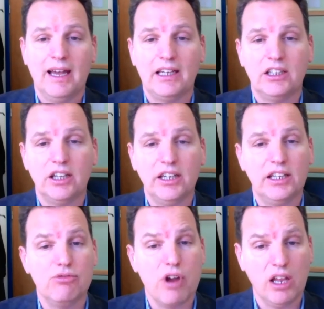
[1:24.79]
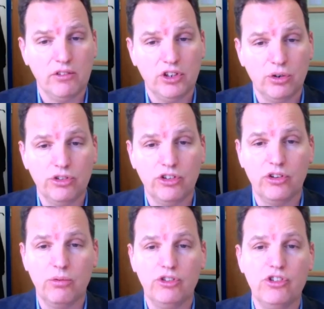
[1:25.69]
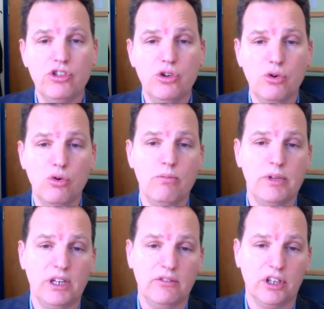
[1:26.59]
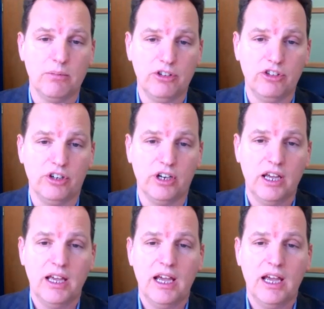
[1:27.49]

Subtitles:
At clinically relevant doses, there was no meaningful inhibition,